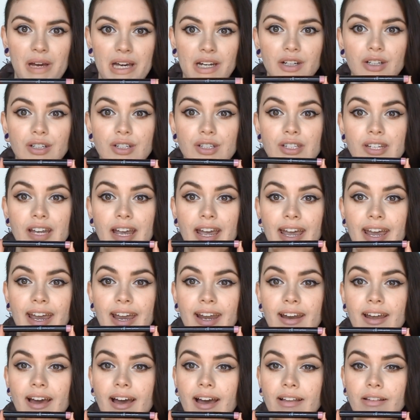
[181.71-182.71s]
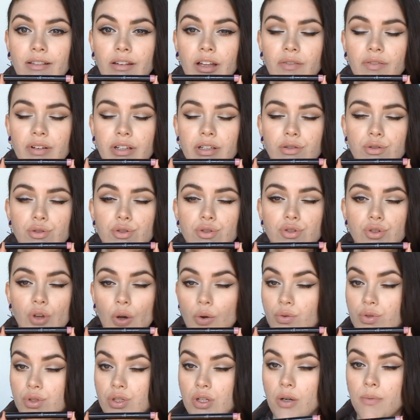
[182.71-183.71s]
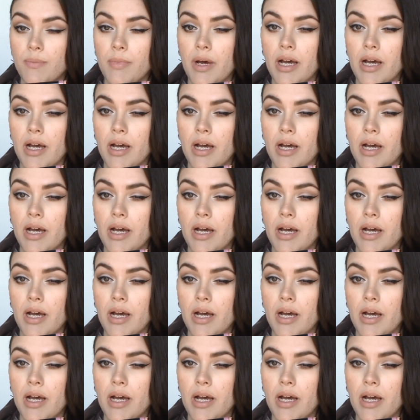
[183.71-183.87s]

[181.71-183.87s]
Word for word: better shade. I love it so, so